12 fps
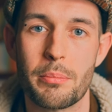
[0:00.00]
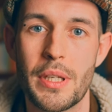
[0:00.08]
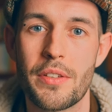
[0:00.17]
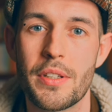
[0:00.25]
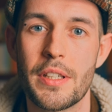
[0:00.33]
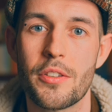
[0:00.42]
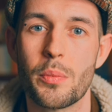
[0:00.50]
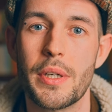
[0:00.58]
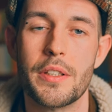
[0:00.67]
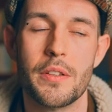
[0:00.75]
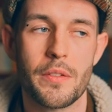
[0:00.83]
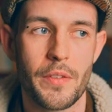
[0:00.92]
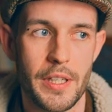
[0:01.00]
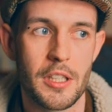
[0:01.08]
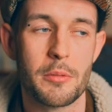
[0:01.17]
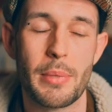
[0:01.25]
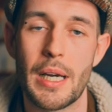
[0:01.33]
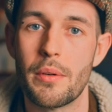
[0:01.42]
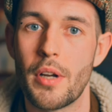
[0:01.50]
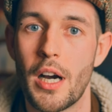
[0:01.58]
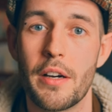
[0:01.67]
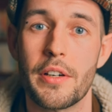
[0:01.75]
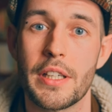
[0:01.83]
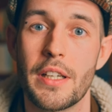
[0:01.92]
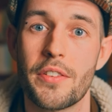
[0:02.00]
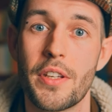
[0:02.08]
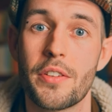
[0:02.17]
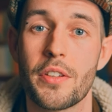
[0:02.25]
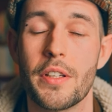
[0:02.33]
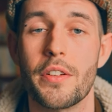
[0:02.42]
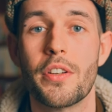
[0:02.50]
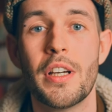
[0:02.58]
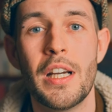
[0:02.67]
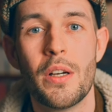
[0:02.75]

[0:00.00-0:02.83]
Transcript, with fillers: business where you think about hiring an assistant,